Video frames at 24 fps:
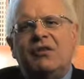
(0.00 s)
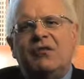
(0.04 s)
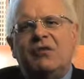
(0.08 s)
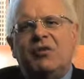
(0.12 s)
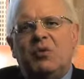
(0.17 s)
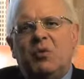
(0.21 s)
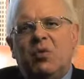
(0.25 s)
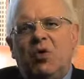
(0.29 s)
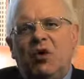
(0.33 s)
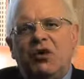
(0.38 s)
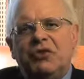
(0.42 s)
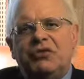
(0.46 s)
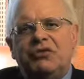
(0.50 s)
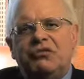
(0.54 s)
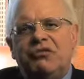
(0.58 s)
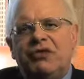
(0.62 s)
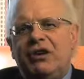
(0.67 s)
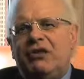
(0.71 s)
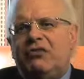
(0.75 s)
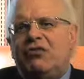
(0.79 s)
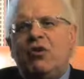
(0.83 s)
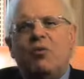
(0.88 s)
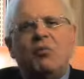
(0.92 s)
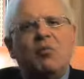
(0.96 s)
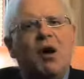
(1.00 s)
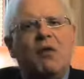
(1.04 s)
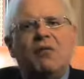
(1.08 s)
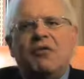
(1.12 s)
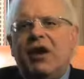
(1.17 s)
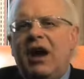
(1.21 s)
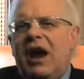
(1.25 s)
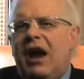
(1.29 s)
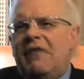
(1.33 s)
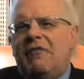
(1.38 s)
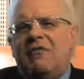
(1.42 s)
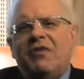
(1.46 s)
of the Wall Street Group
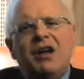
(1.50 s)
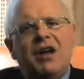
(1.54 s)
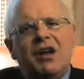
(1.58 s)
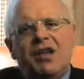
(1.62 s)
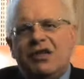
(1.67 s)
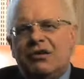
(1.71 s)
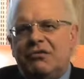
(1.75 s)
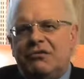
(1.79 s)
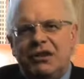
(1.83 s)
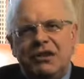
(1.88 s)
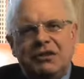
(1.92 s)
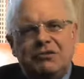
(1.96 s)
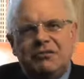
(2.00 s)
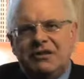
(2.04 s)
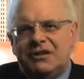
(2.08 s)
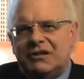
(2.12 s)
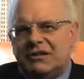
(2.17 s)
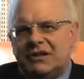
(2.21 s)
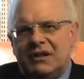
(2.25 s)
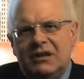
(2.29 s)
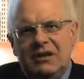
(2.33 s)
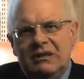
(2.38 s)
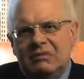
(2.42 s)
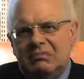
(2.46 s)
over every other interest.